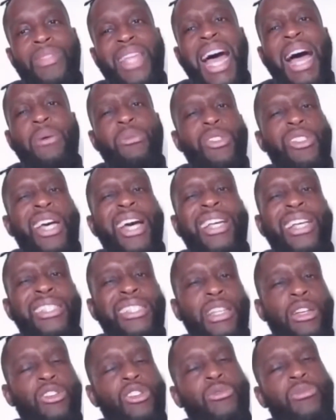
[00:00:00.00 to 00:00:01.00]
that was, I
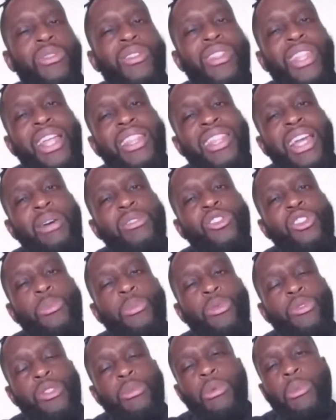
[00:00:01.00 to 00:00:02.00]
guess that was that, that was
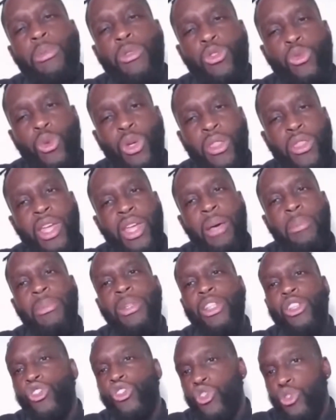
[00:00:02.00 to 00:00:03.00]
supposed to be between
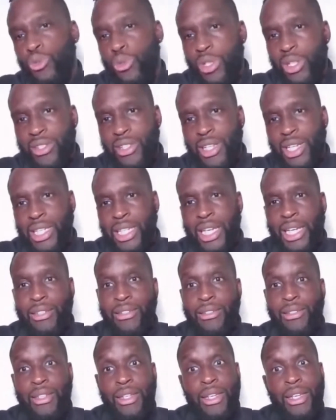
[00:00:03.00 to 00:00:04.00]
them and the students, I
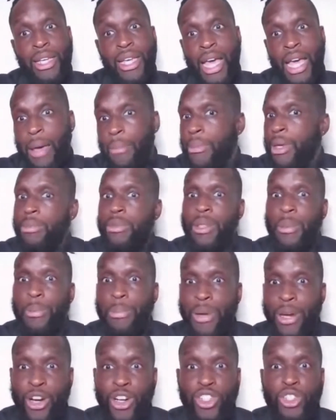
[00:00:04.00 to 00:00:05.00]
guess, and maybe
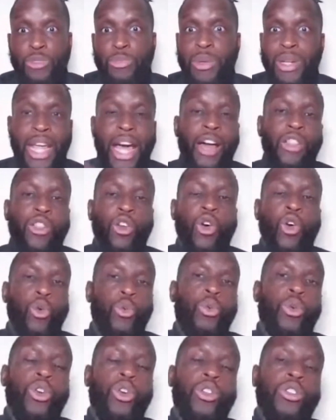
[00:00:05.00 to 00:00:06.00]
the parents. But now the
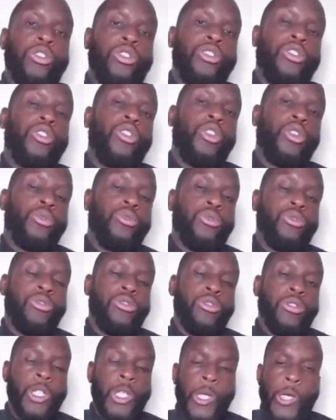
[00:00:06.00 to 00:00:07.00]
whole world
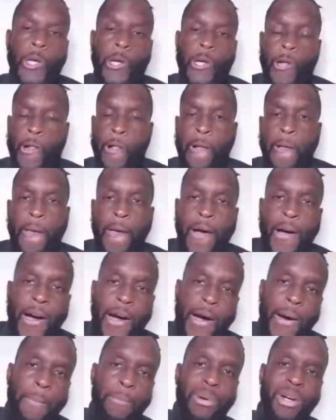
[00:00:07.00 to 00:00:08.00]
knows.
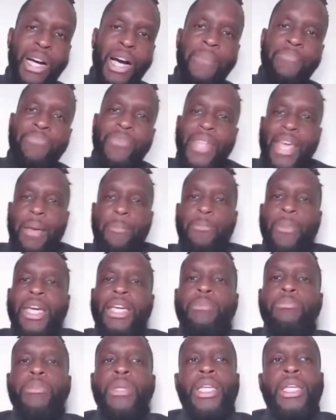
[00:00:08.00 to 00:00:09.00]
Um, but it
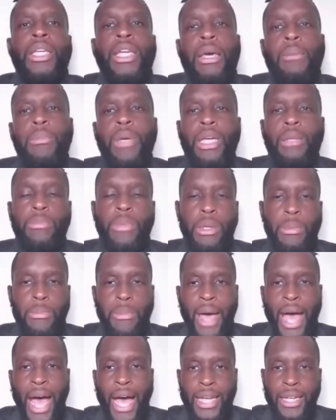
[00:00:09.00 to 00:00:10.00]
made me it made me
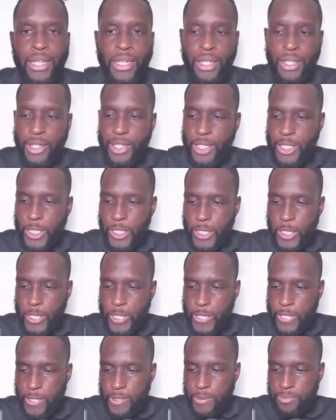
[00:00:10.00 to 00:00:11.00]
mad
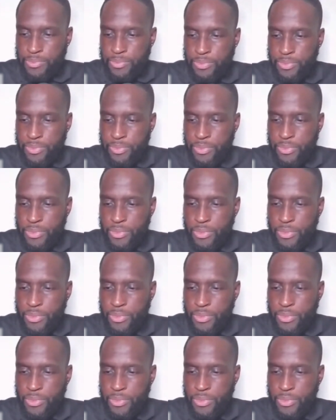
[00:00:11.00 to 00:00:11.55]
um,